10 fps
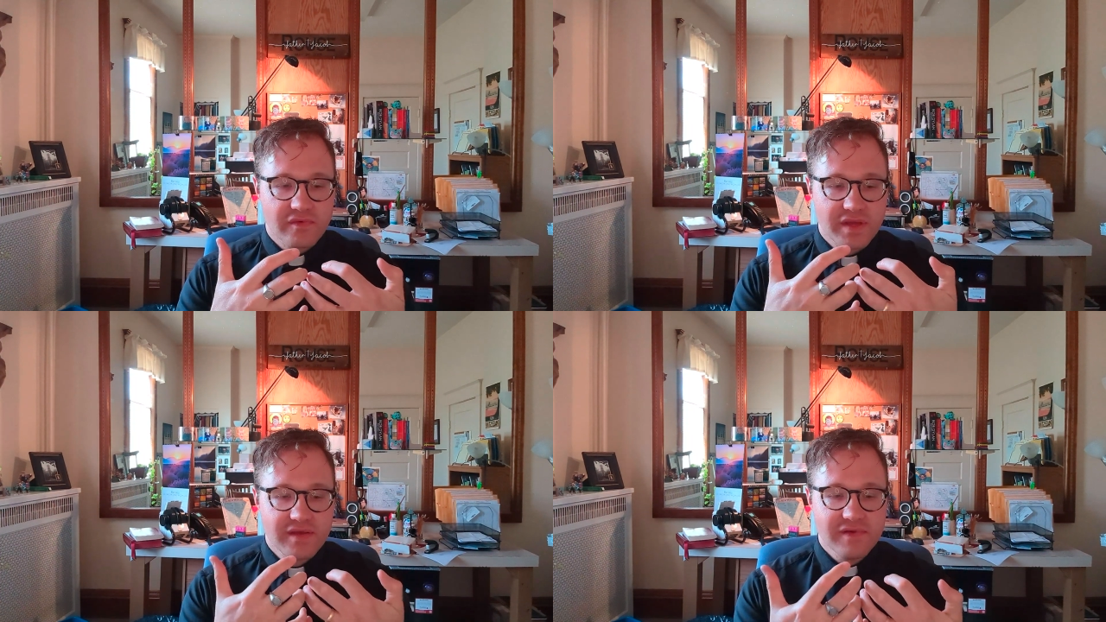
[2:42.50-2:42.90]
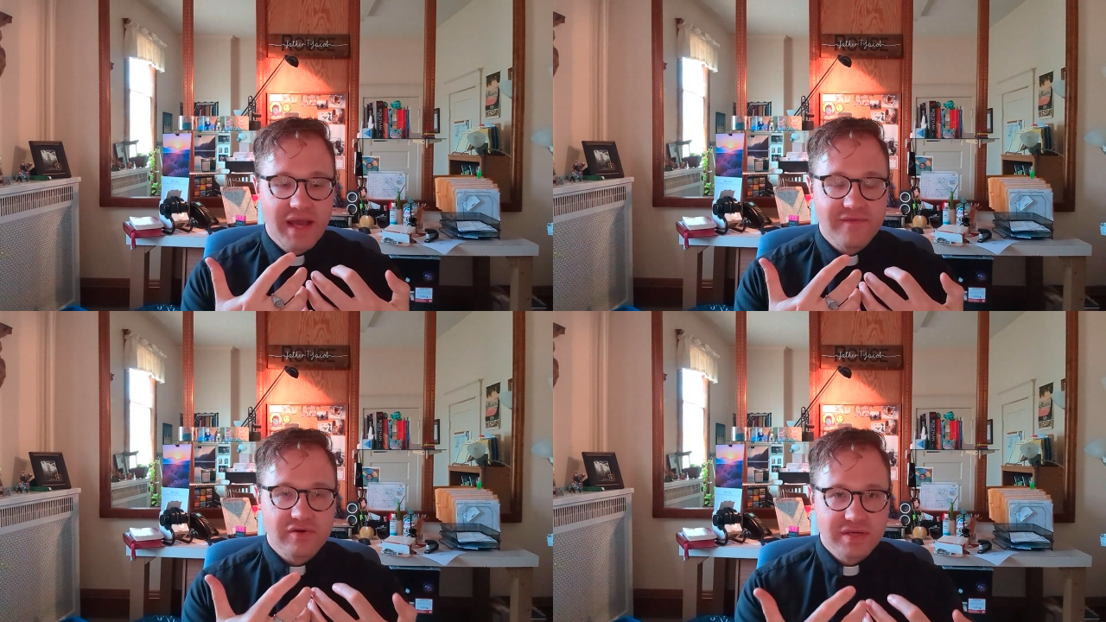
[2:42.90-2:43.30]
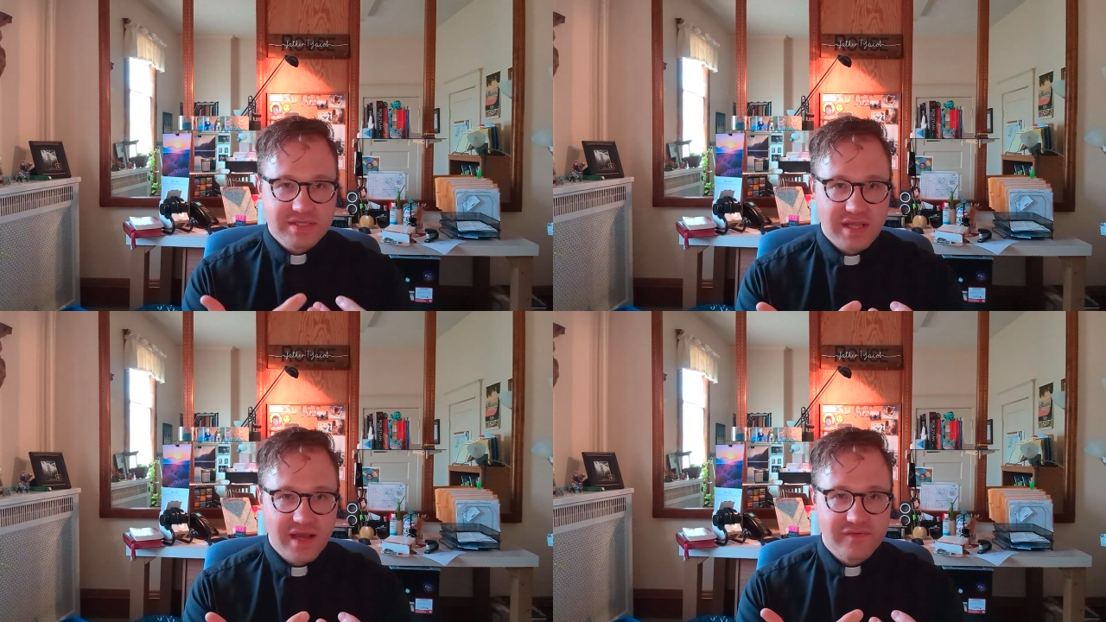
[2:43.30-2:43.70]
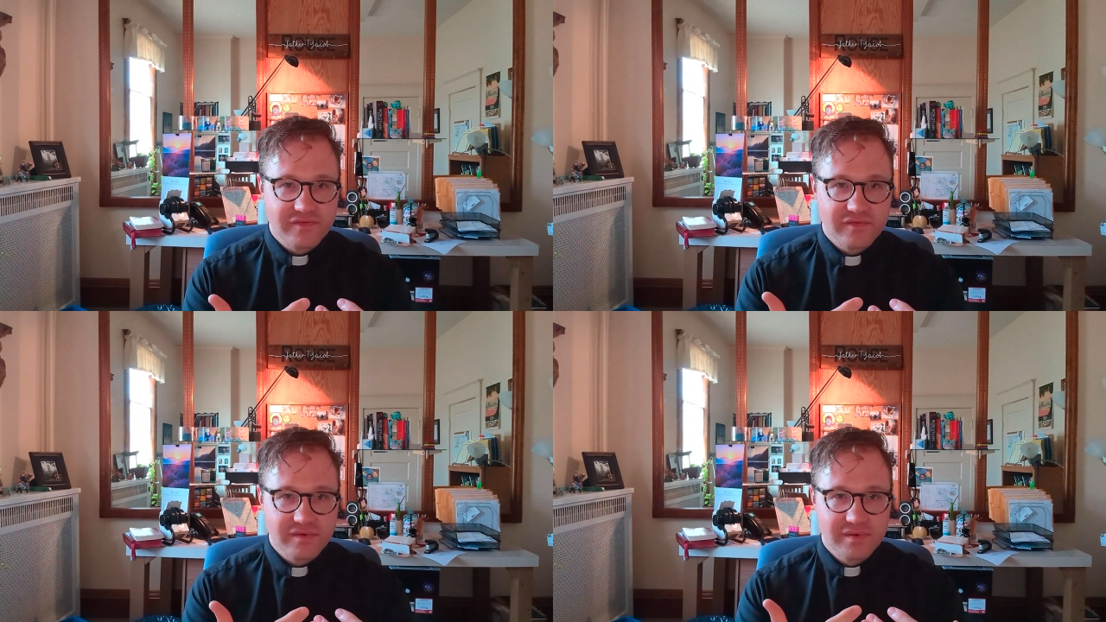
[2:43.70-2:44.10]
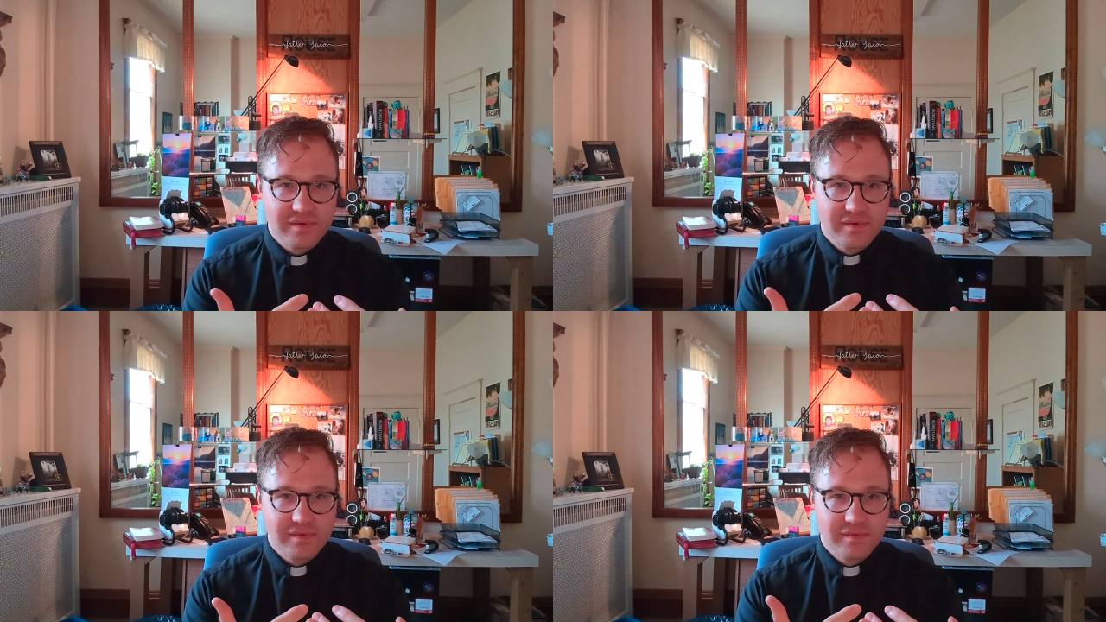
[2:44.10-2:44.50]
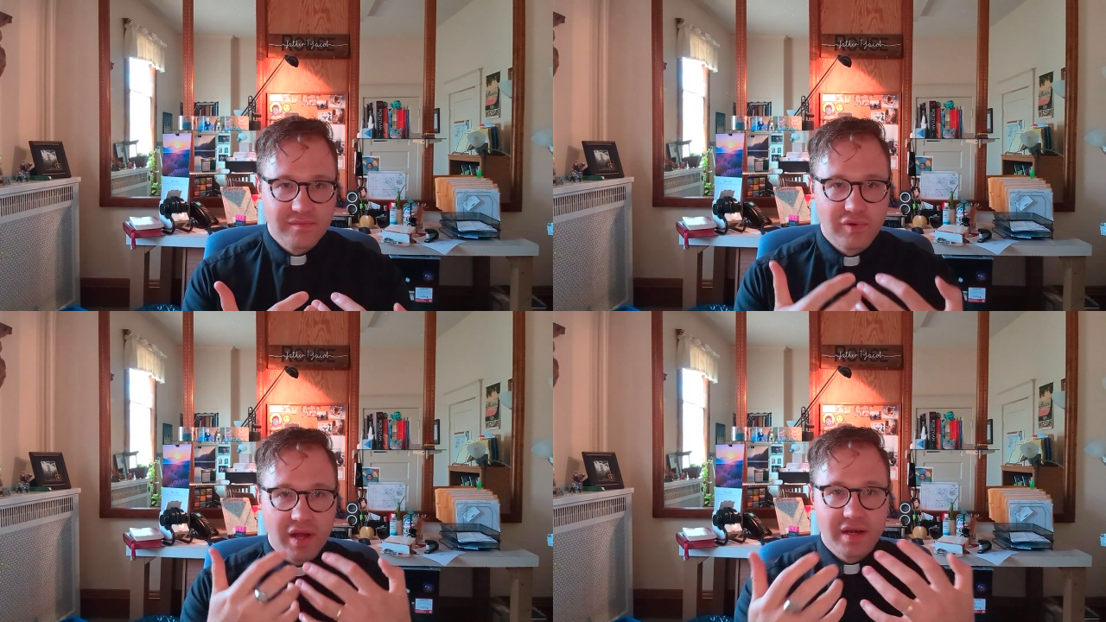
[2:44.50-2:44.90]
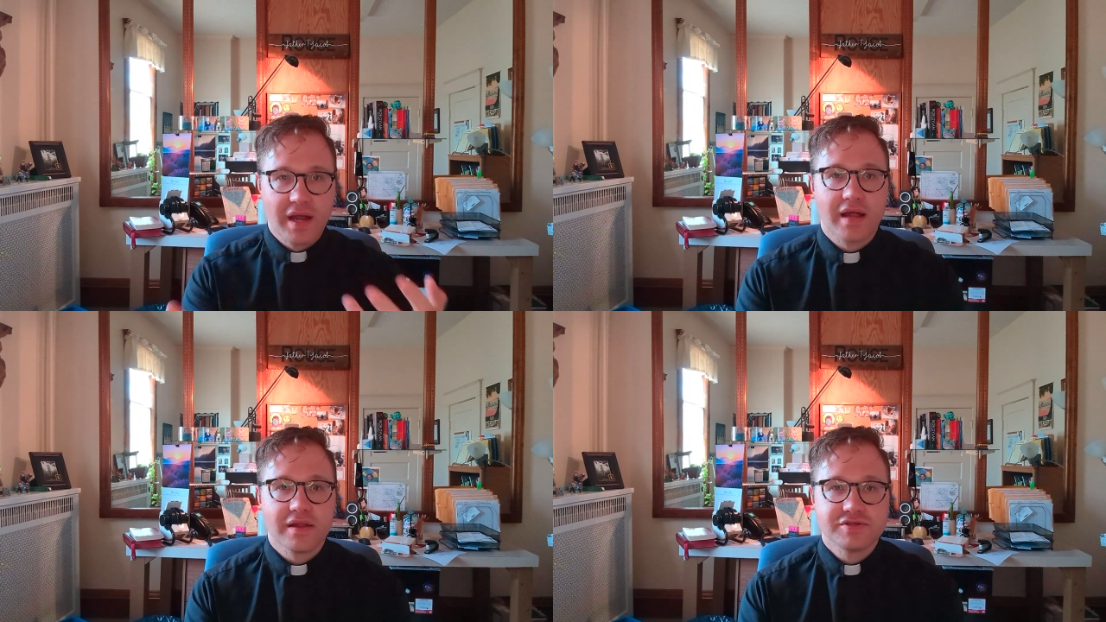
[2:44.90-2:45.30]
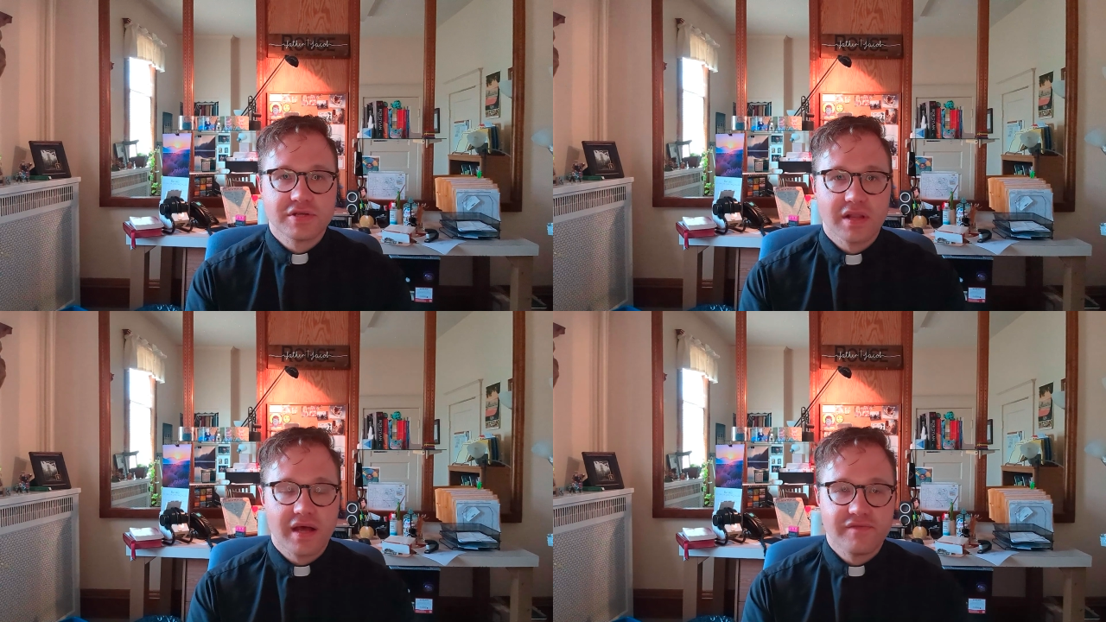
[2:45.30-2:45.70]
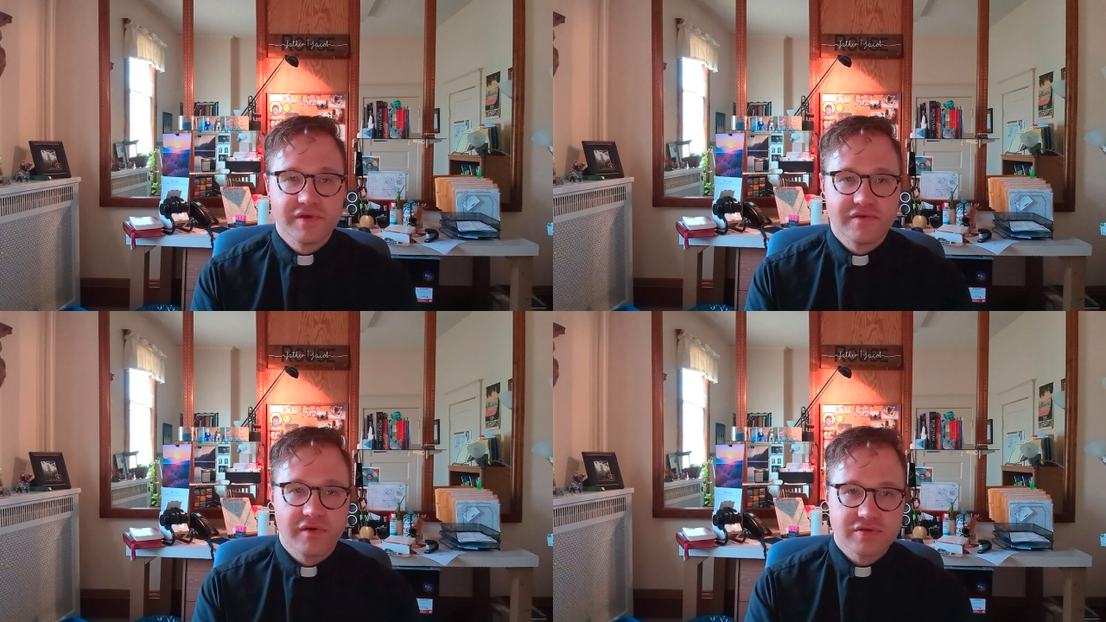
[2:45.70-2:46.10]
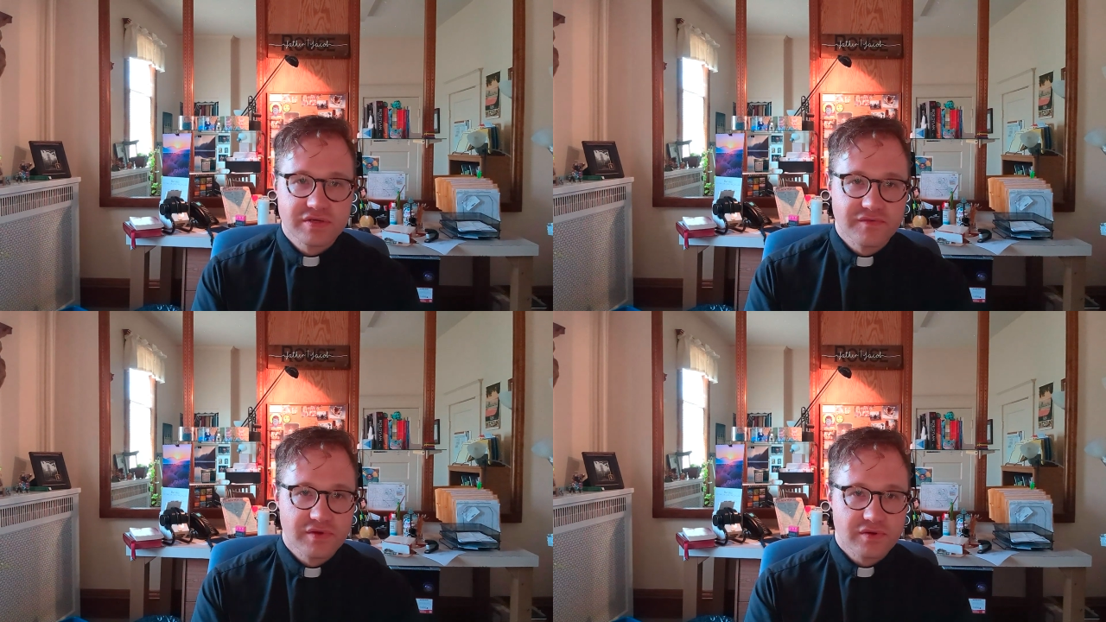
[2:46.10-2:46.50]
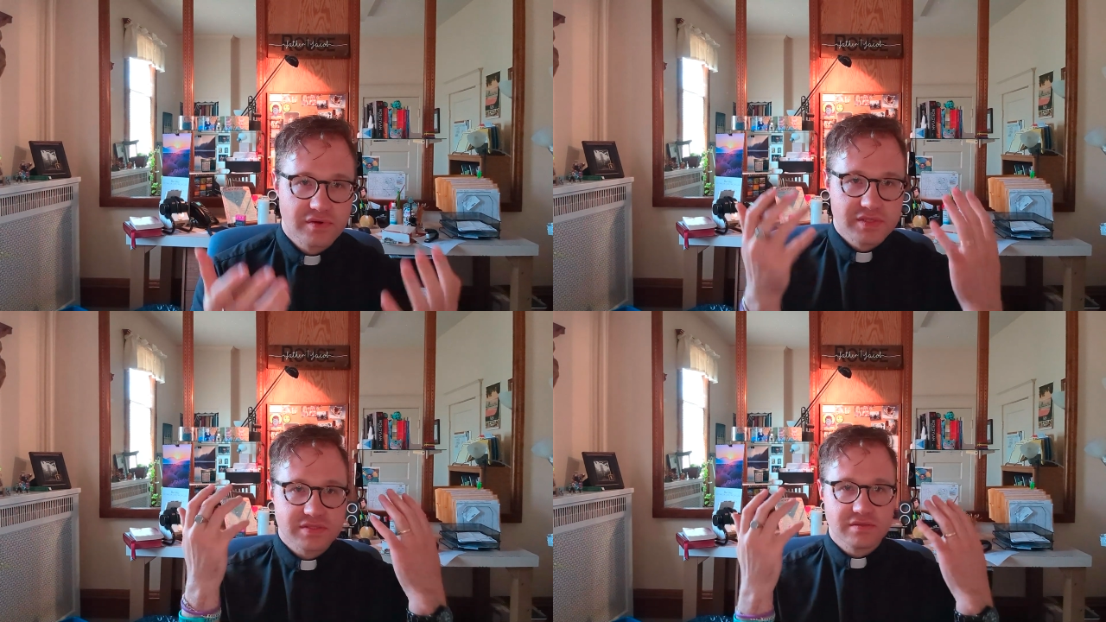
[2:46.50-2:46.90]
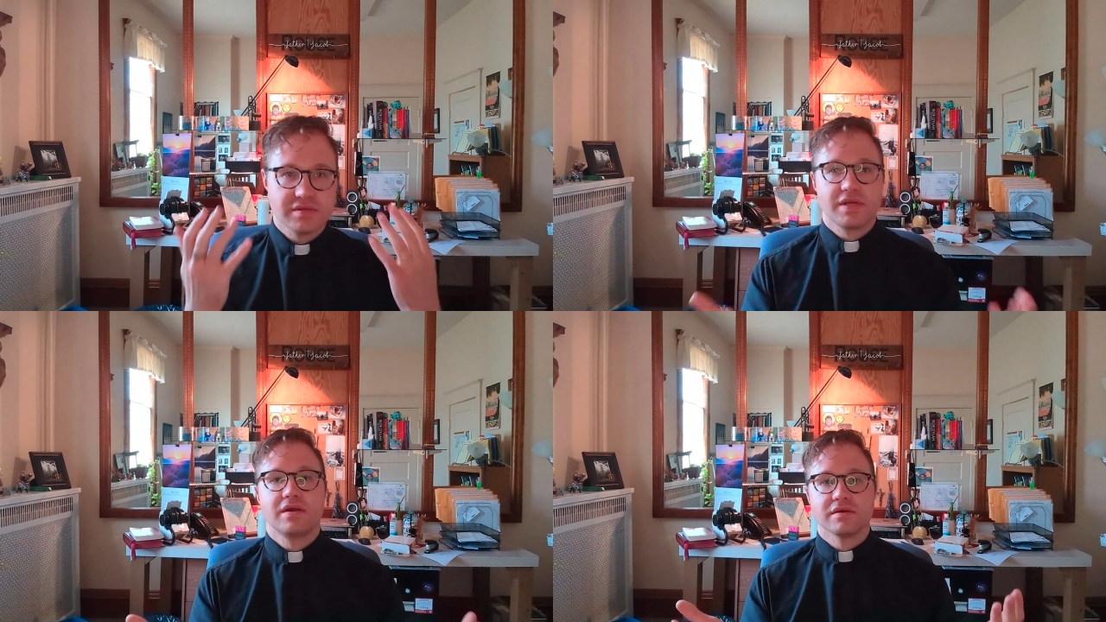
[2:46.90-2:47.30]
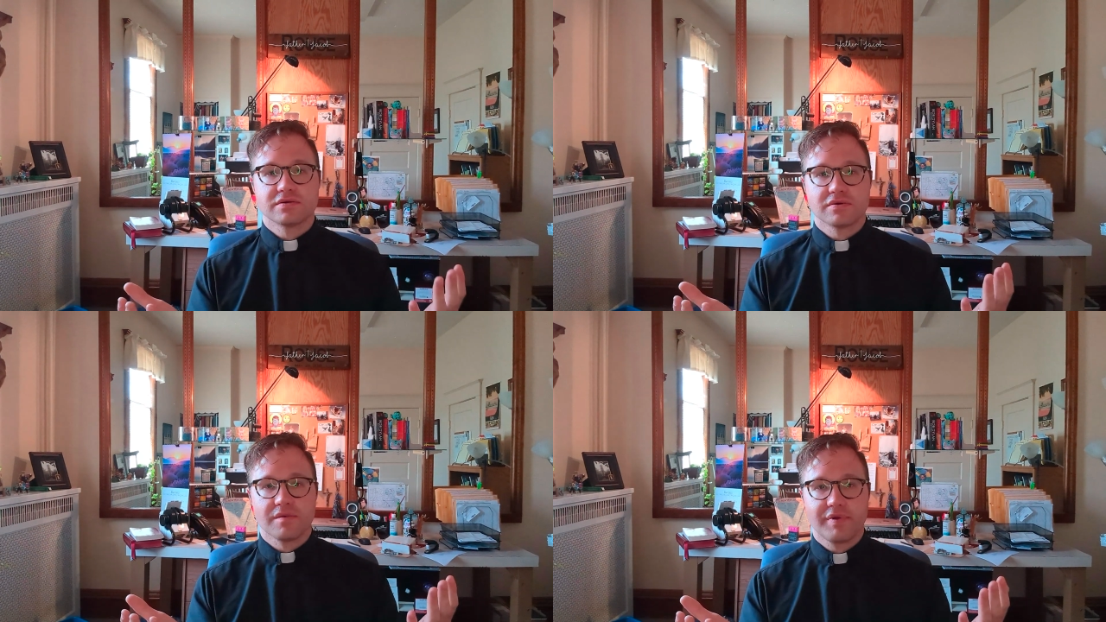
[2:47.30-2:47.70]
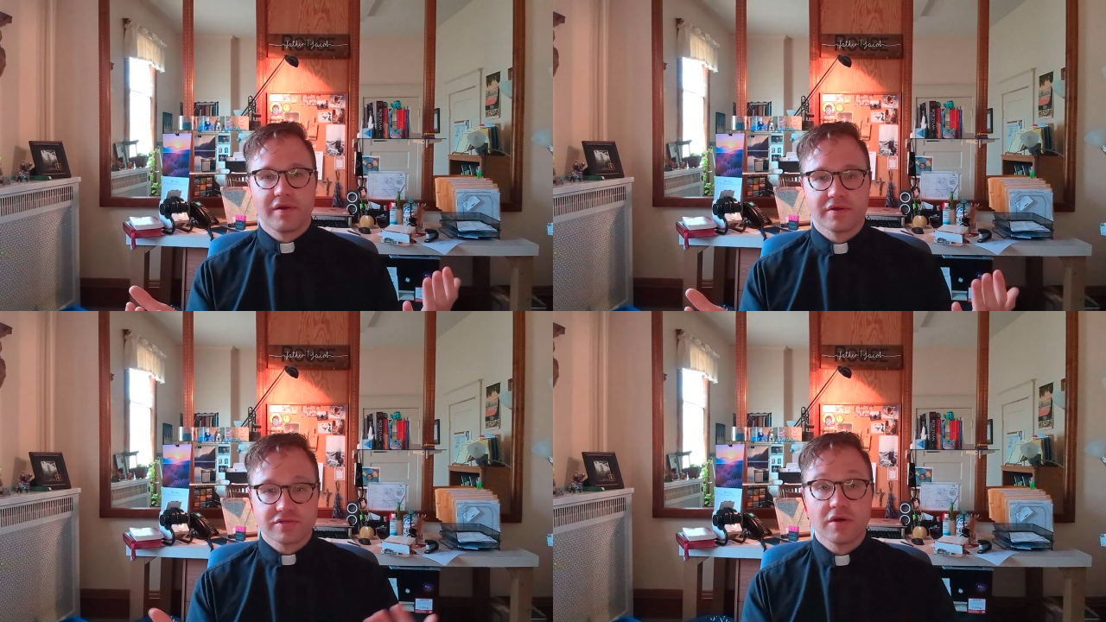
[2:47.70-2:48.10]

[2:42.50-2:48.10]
even after his life, brought knowledge and love and devotion of the Eucharist here to our parish.